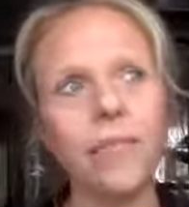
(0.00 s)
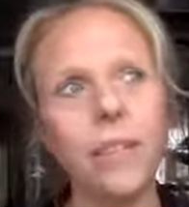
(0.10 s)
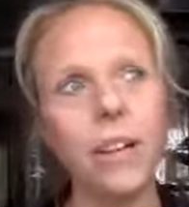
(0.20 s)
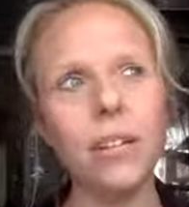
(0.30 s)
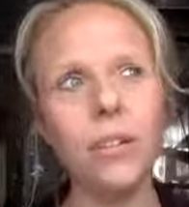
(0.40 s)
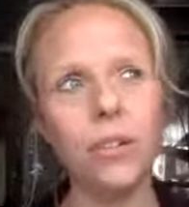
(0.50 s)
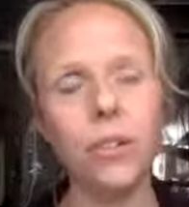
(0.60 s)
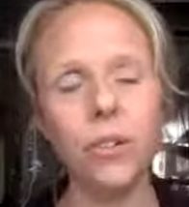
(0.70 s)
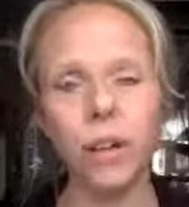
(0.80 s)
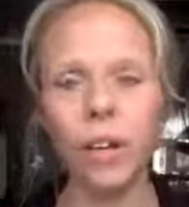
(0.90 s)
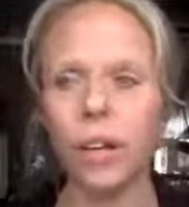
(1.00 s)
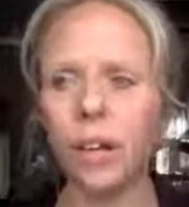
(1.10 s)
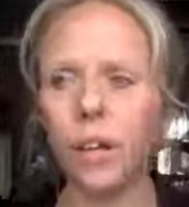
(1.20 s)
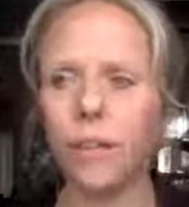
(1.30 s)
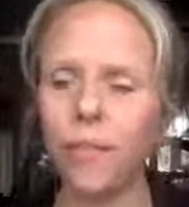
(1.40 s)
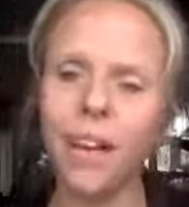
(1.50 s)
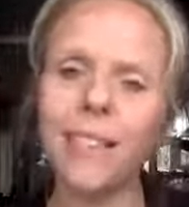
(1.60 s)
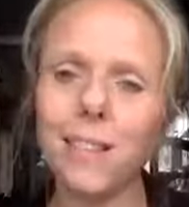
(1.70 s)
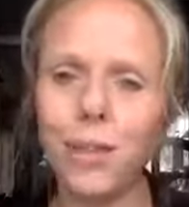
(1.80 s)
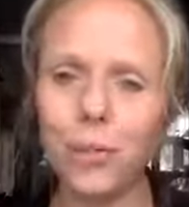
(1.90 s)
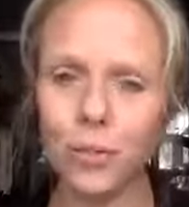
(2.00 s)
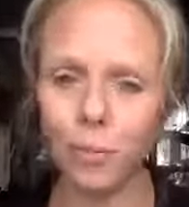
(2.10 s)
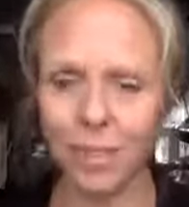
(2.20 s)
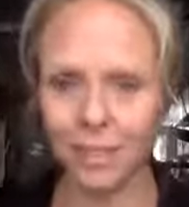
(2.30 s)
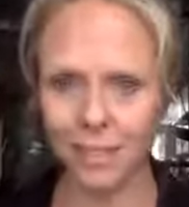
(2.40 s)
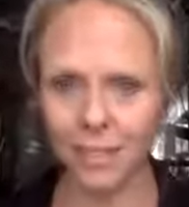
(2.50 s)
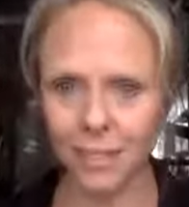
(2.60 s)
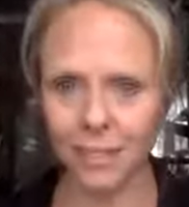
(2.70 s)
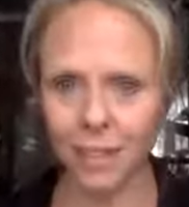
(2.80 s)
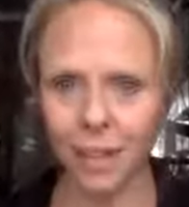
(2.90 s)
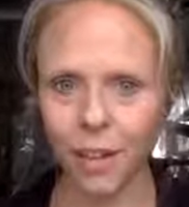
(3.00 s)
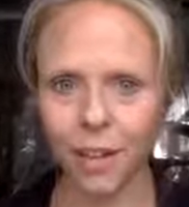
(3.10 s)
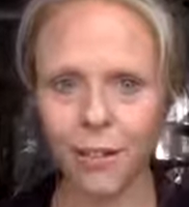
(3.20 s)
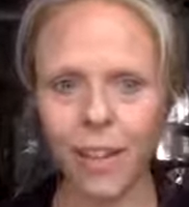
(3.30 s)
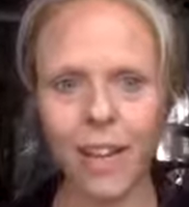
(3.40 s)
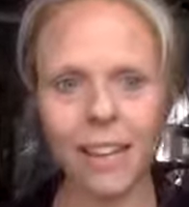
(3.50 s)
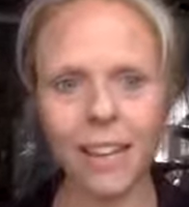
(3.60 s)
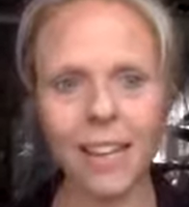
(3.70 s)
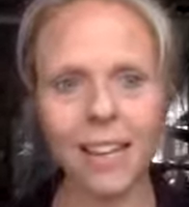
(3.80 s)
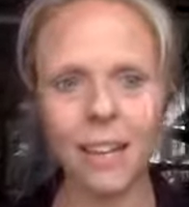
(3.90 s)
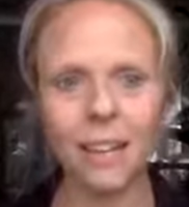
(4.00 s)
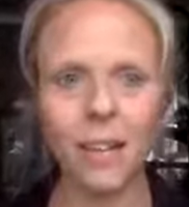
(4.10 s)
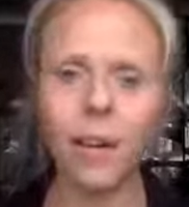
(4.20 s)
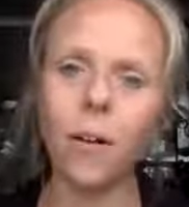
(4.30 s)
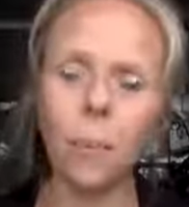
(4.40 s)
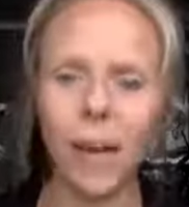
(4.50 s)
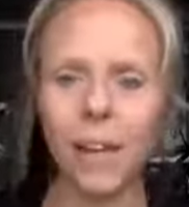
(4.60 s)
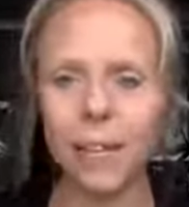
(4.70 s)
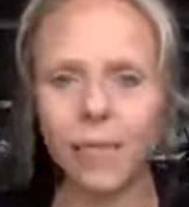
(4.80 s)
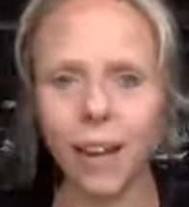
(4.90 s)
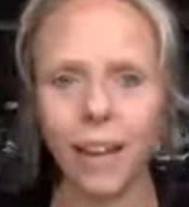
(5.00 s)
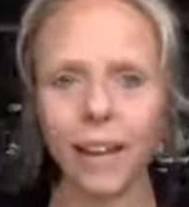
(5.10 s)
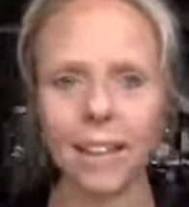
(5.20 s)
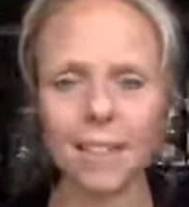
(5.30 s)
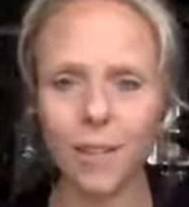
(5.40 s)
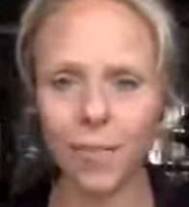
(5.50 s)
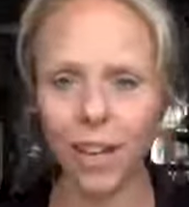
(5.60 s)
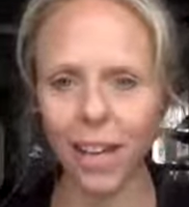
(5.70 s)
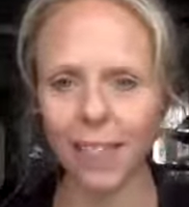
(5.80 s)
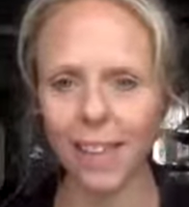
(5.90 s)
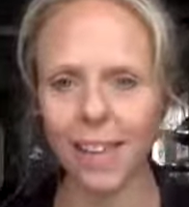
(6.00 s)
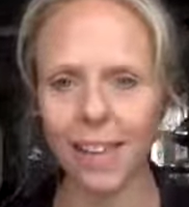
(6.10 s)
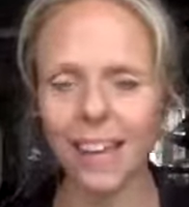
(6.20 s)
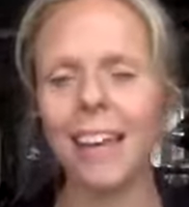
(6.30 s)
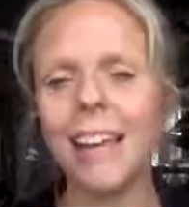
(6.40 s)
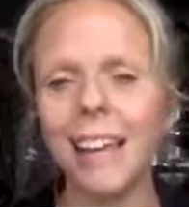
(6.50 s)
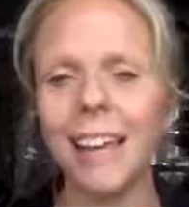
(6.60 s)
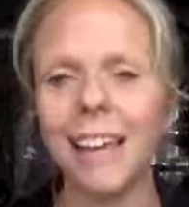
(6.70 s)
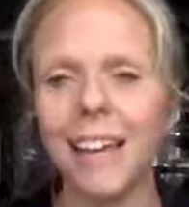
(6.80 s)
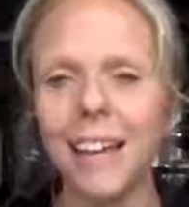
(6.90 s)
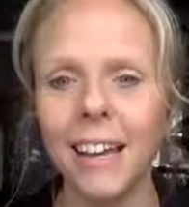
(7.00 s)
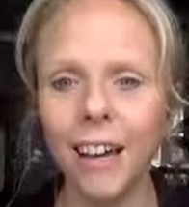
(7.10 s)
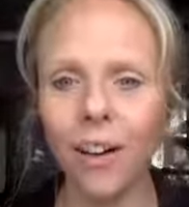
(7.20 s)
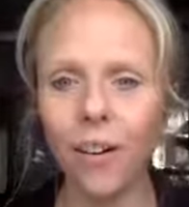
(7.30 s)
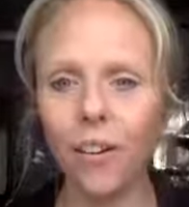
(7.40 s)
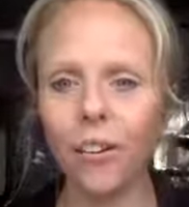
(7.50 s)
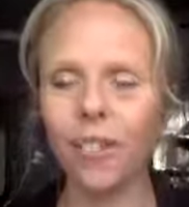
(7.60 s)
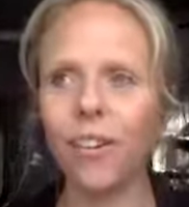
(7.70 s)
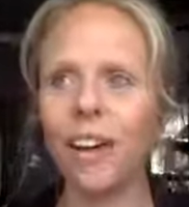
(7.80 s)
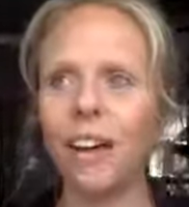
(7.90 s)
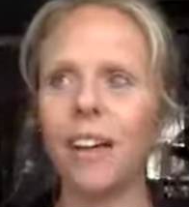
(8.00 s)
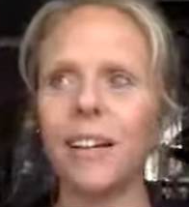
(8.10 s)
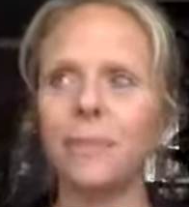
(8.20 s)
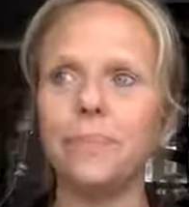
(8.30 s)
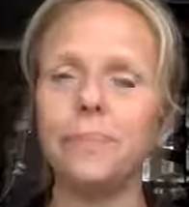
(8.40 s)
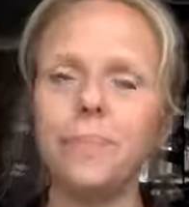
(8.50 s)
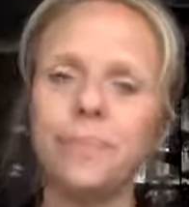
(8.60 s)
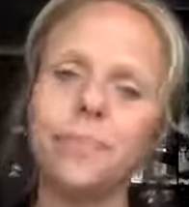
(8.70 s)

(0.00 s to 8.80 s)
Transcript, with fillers: I invite you to forget the social medias, forget the oh paying for likes, forget the clicking on um,